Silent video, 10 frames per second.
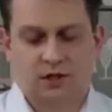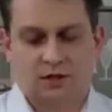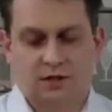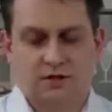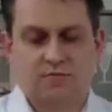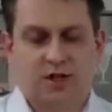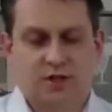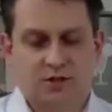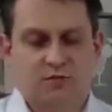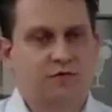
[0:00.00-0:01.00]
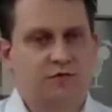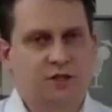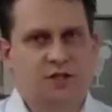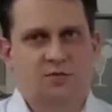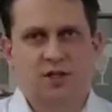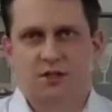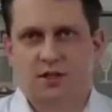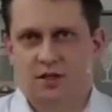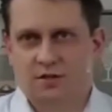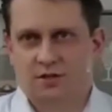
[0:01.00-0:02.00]
Yes, and so with this I'm at
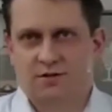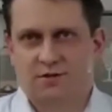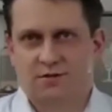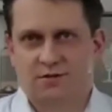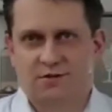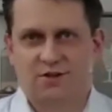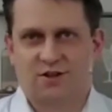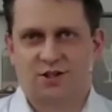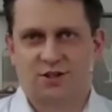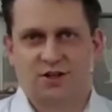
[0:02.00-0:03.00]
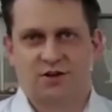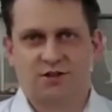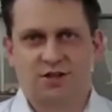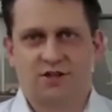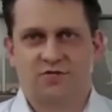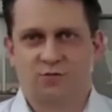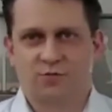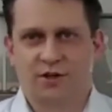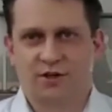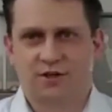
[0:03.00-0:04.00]
the end. So there's the contact
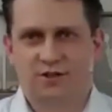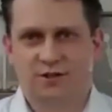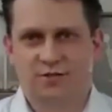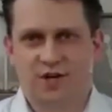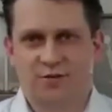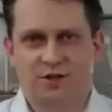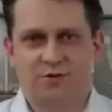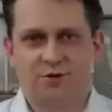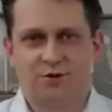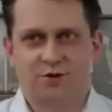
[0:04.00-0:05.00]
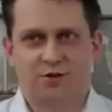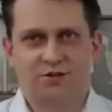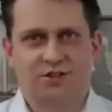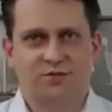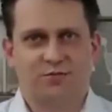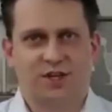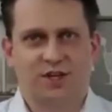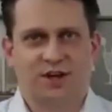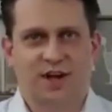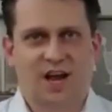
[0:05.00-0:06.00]
information, so maybe you want to contact
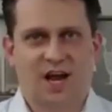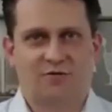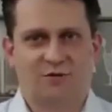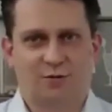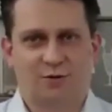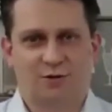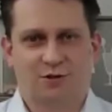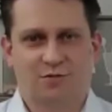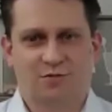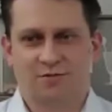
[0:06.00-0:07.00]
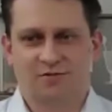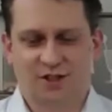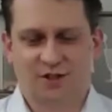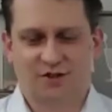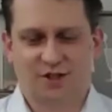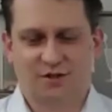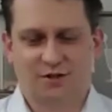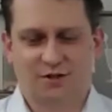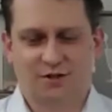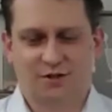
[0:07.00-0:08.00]
me afterwards, feel free to
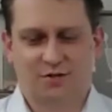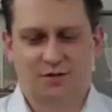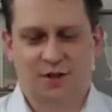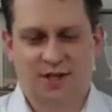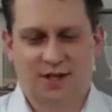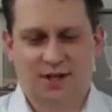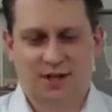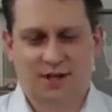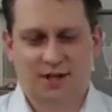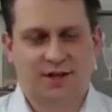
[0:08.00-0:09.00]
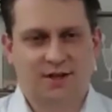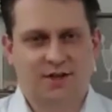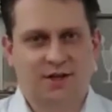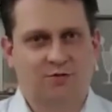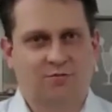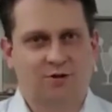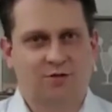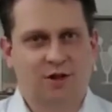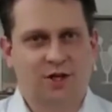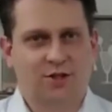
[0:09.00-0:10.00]
do so. And yeah, it was
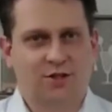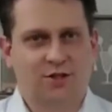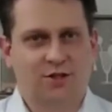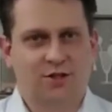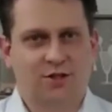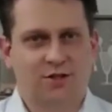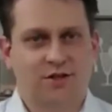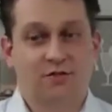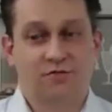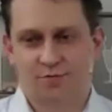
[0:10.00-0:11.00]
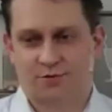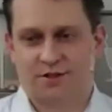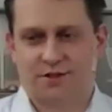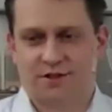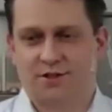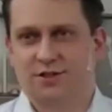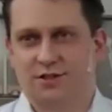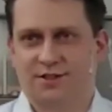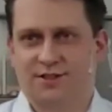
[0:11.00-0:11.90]
a pleasure to give this presentation.